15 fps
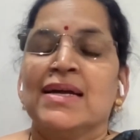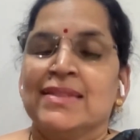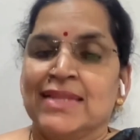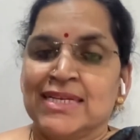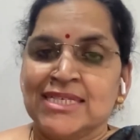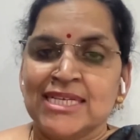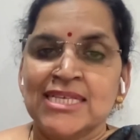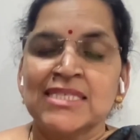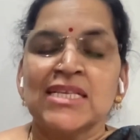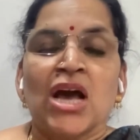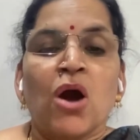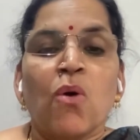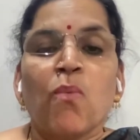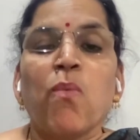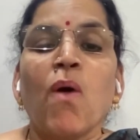That is,
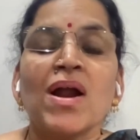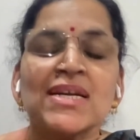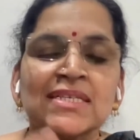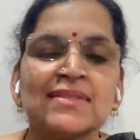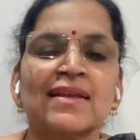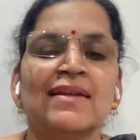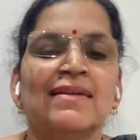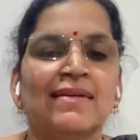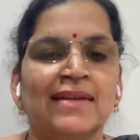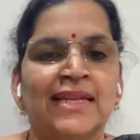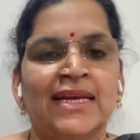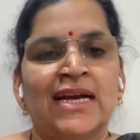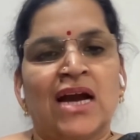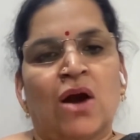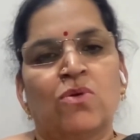what's the
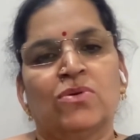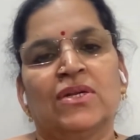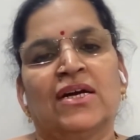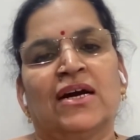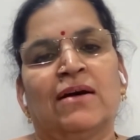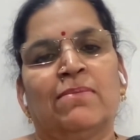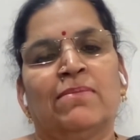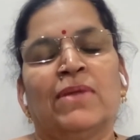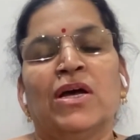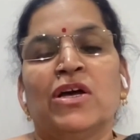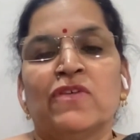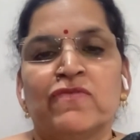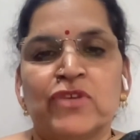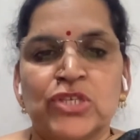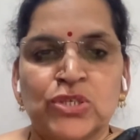learning outcome
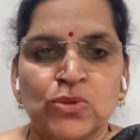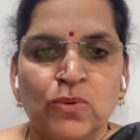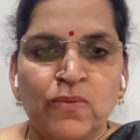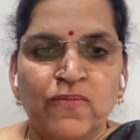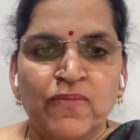which you